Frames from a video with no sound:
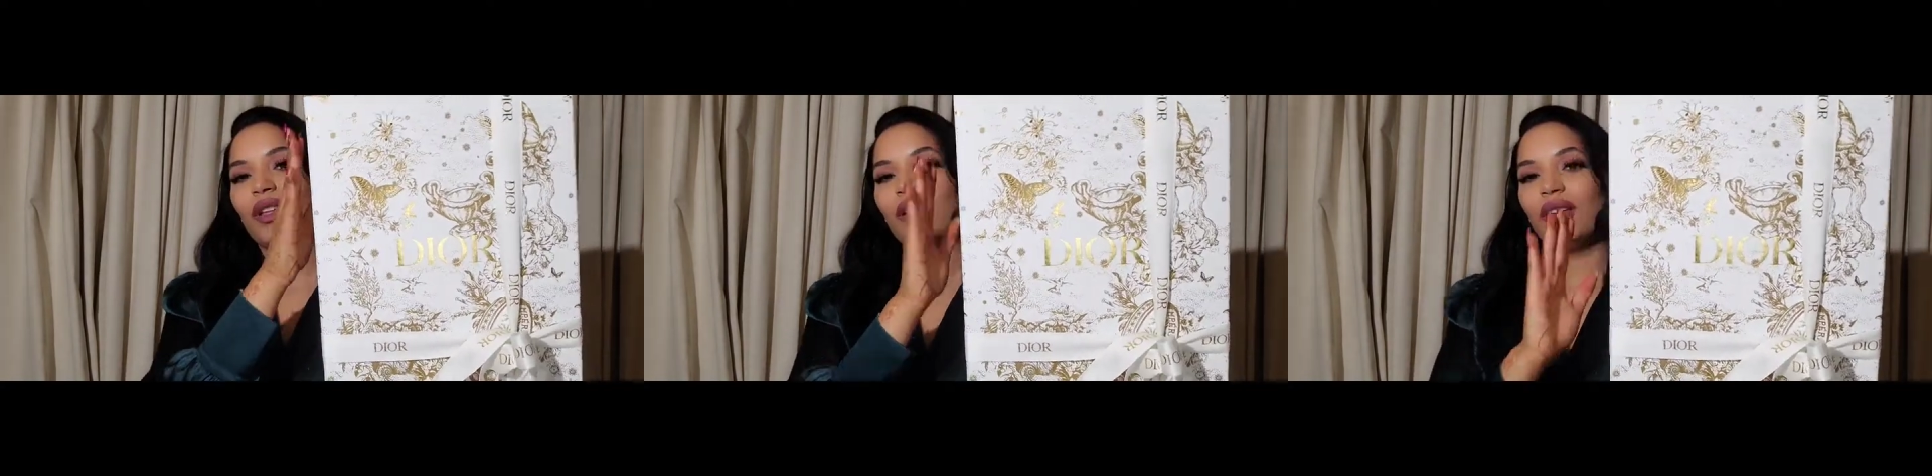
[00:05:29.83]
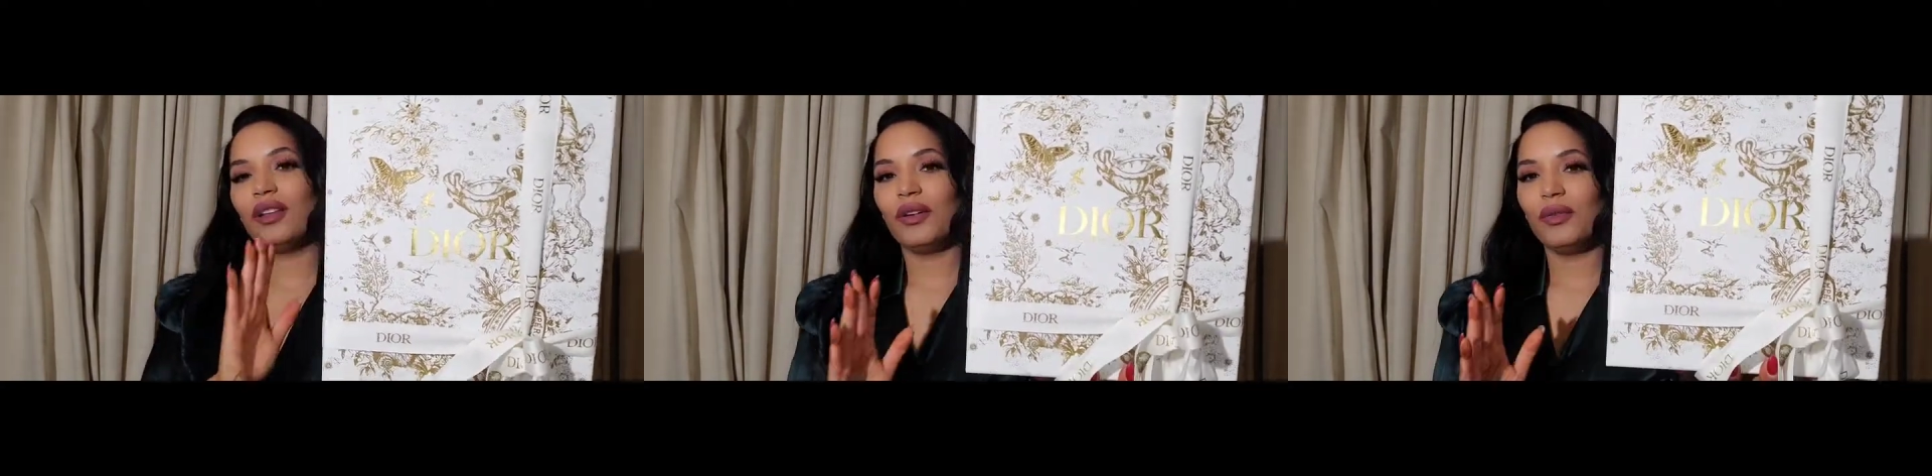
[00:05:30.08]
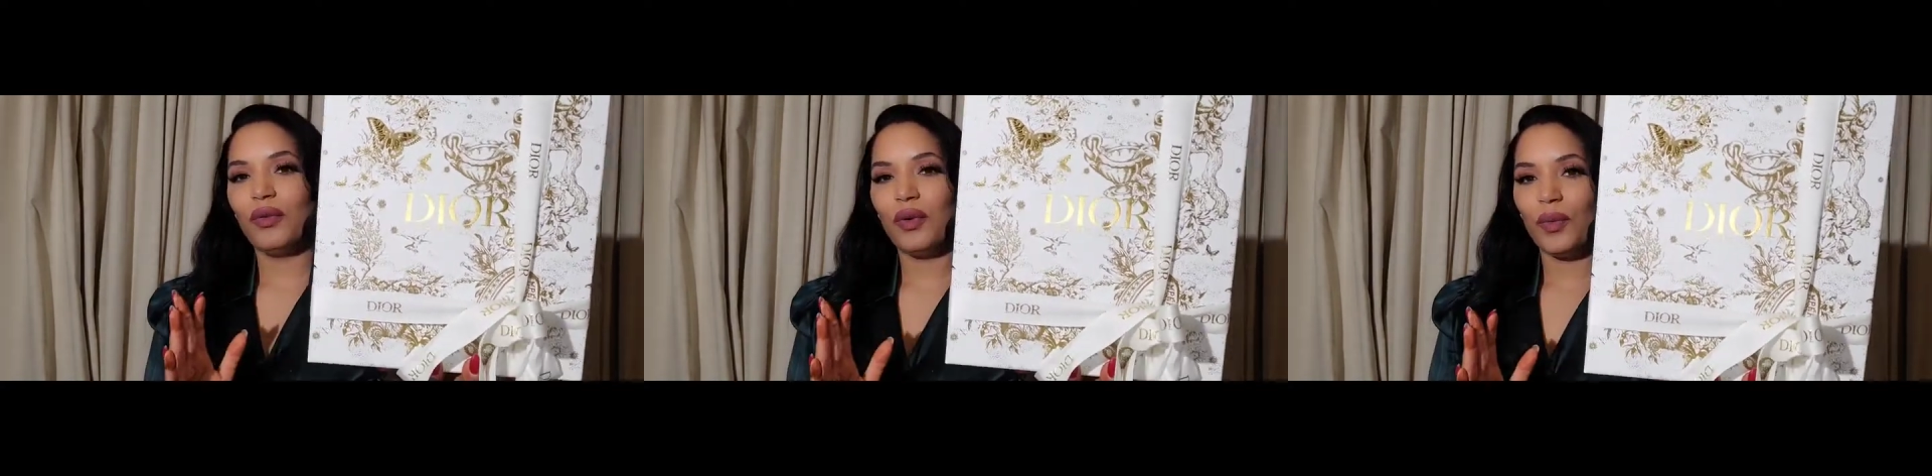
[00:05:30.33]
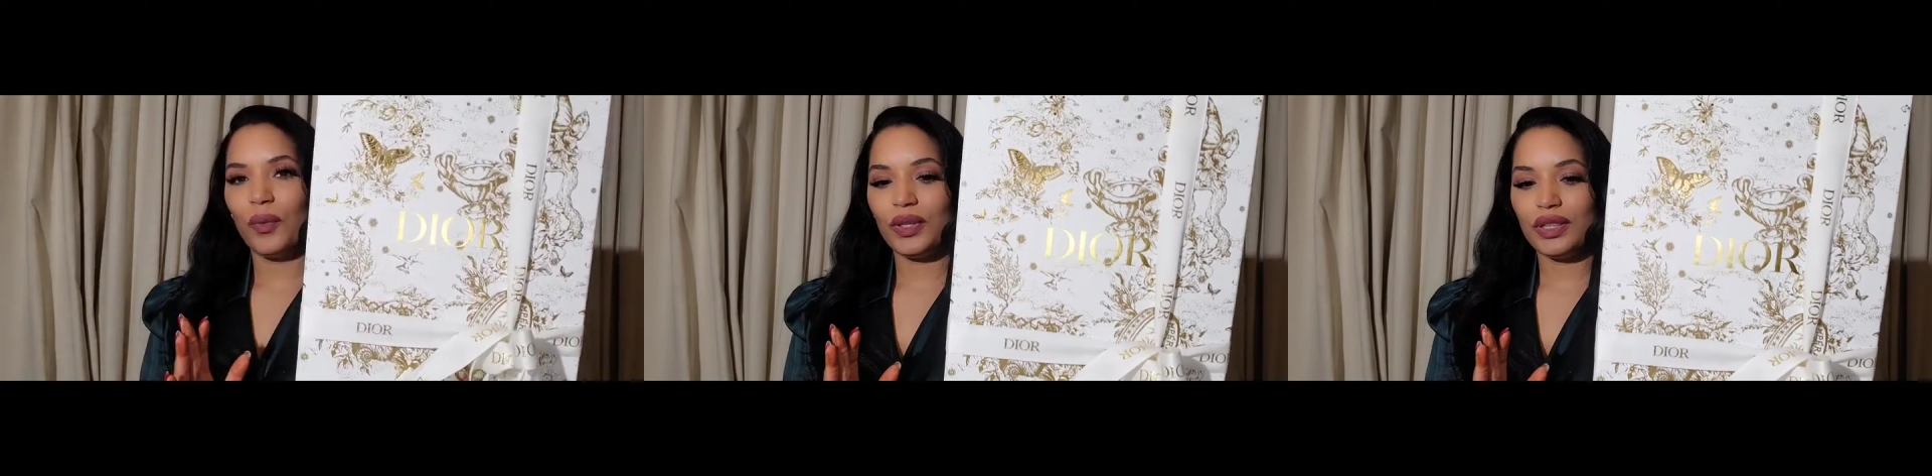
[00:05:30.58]
in love
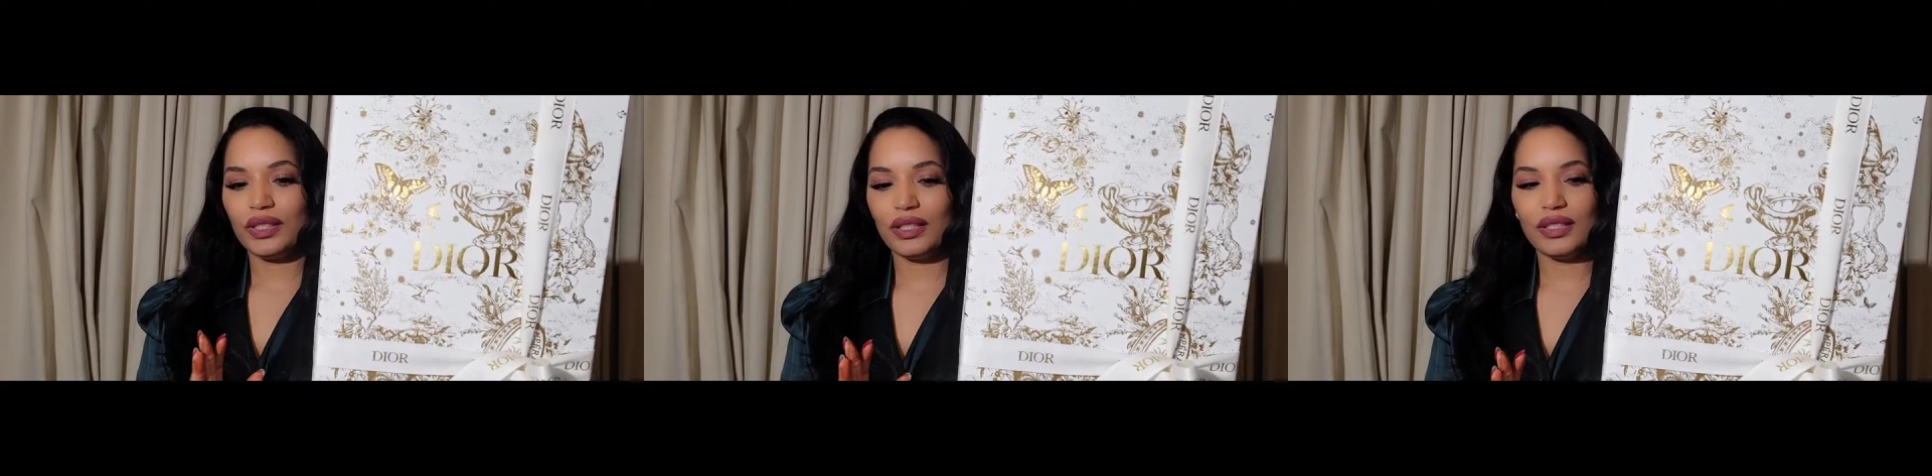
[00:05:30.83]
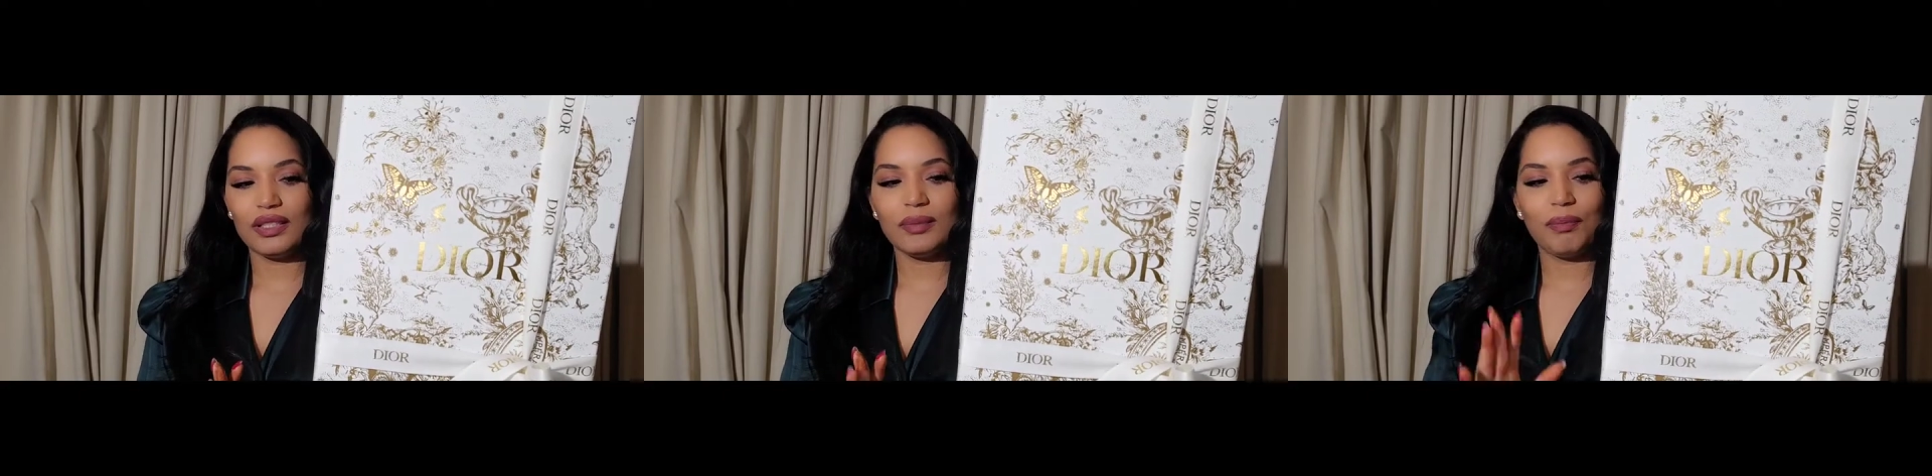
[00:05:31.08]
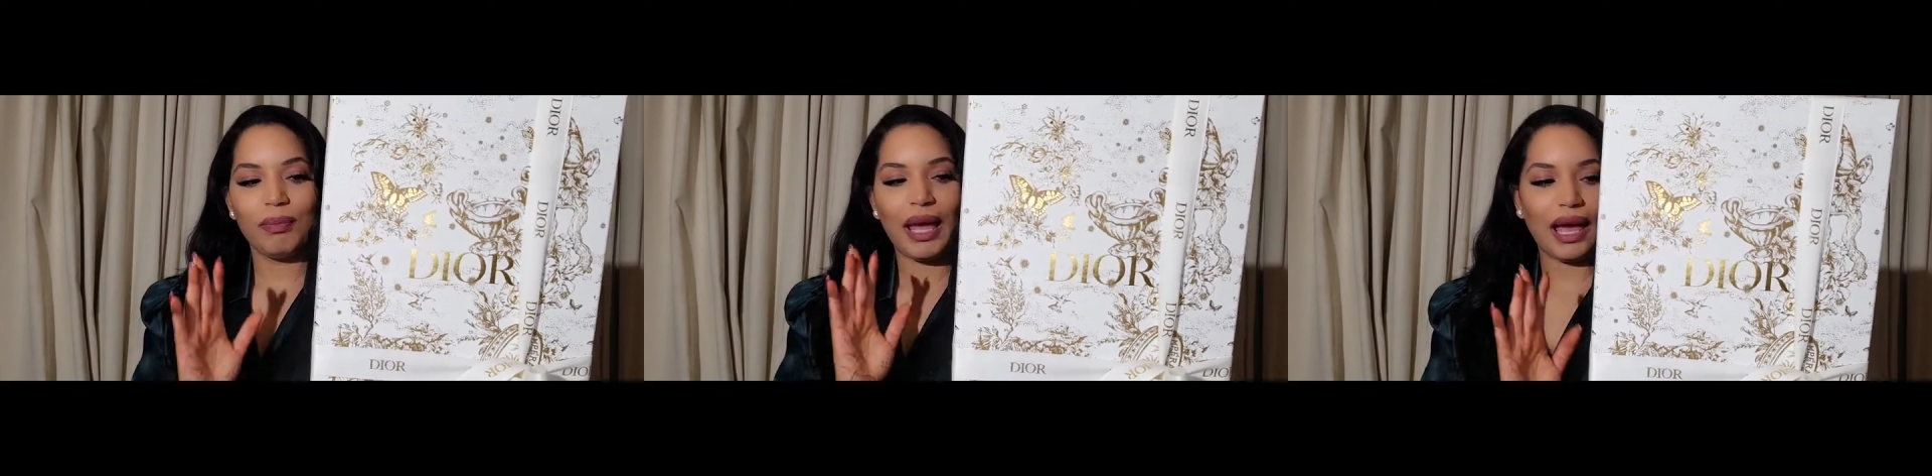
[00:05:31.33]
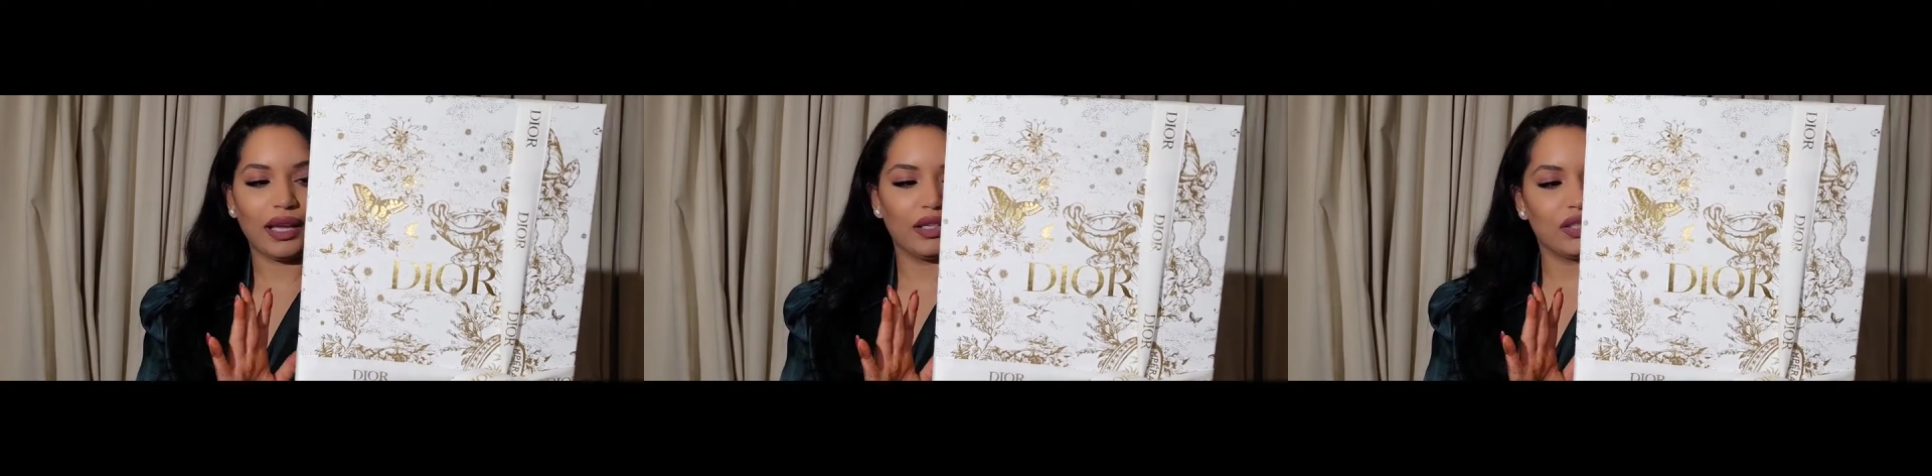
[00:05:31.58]
with this
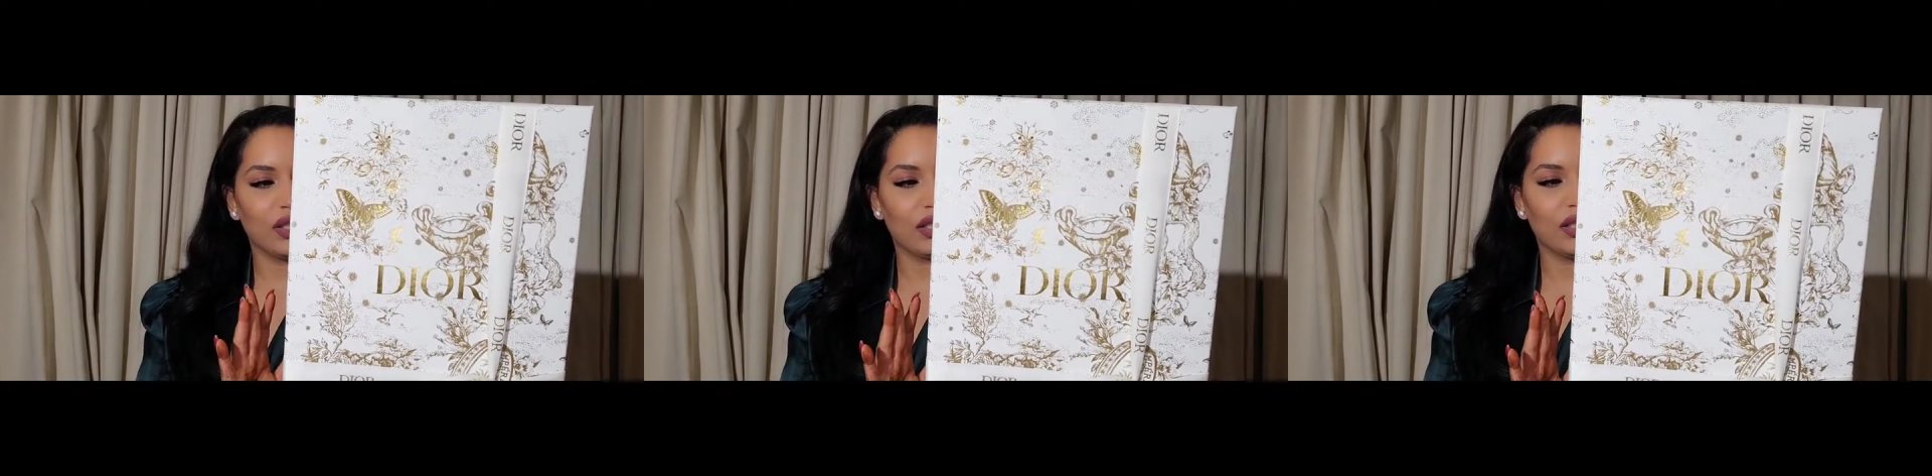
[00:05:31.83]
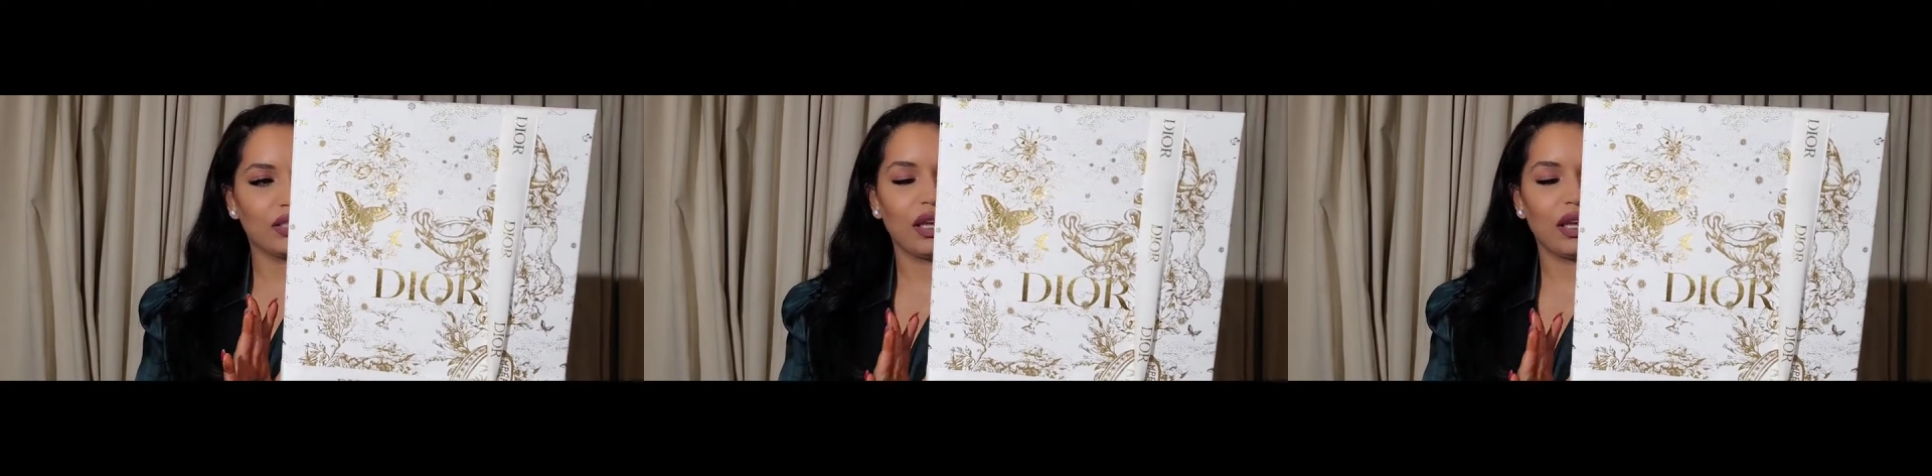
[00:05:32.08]
packaging.